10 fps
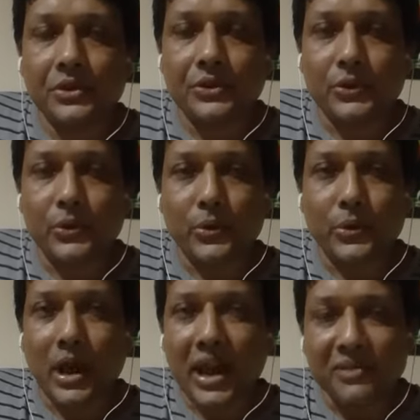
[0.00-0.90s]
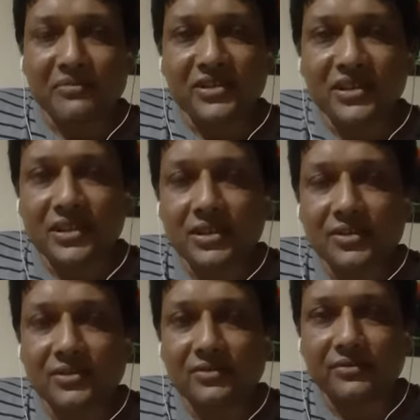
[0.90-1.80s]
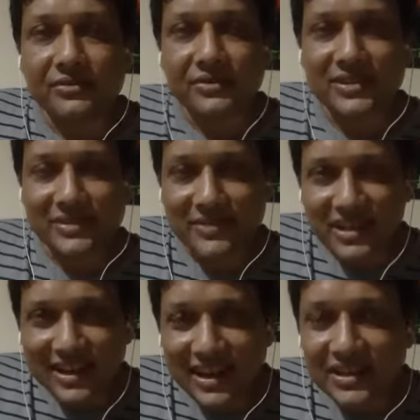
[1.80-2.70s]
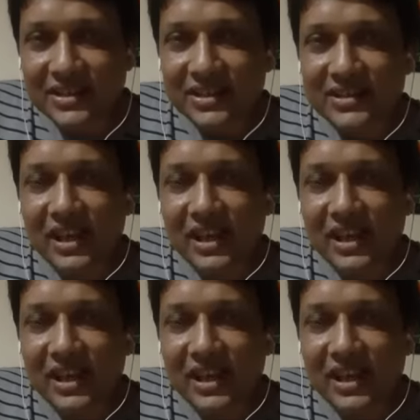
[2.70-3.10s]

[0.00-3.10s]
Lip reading: So I have visited several countries.